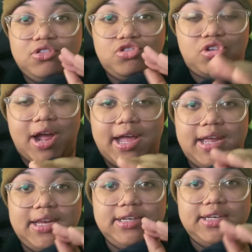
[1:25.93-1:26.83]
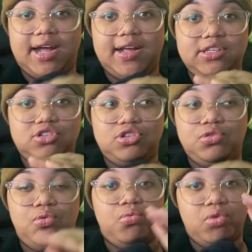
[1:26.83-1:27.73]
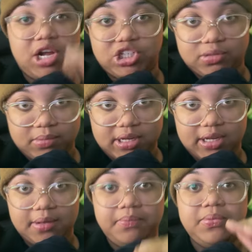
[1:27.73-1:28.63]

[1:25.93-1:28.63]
try not to rush me,